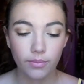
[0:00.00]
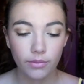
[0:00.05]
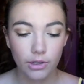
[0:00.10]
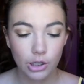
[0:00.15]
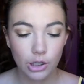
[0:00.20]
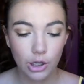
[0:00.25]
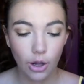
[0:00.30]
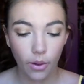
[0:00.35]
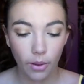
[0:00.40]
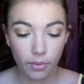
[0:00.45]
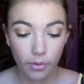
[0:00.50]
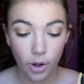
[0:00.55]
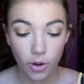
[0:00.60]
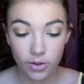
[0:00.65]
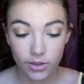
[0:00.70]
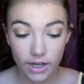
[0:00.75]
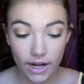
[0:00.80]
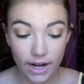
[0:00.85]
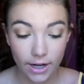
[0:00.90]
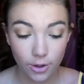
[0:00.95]
So I'm
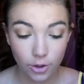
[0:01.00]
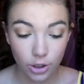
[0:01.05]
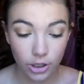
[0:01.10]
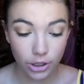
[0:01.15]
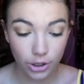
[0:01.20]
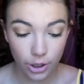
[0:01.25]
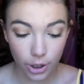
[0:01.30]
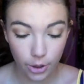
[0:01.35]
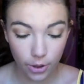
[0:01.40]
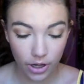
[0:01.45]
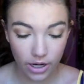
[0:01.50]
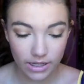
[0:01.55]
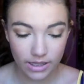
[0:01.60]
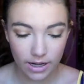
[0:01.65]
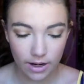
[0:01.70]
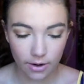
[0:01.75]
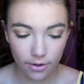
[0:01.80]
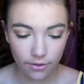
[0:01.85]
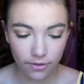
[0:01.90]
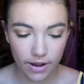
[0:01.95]
going to actually show you guys
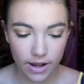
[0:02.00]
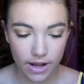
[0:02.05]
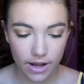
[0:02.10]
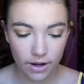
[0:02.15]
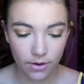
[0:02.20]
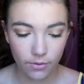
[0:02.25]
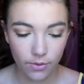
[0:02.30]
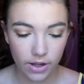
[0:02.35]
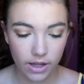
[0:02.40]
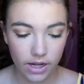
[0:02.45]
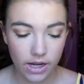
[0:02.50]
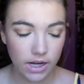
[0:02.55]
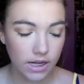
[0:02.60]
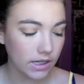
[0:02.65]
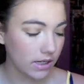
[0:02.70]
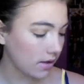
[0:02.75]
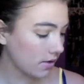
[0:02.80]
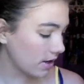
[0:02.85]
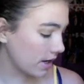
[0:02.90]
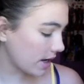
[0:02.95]
how to fake it really
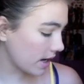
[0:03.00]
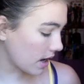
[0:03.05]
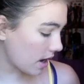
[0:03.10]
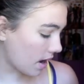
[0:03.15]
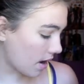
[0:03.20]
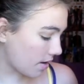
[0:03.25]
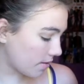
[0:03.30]
easily.